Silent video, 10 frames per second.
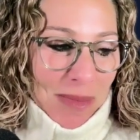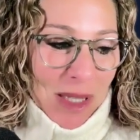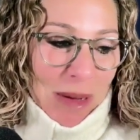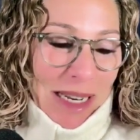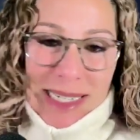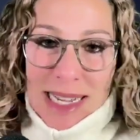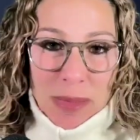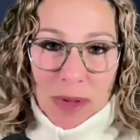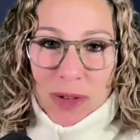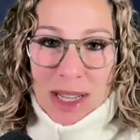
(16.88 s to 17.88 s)
spending
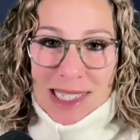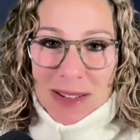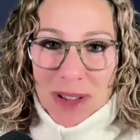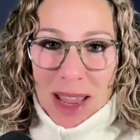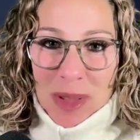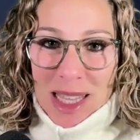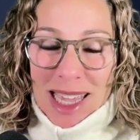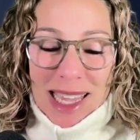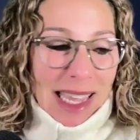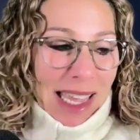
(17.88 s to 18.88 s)
time with friends and
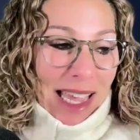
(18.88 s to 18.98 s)
family.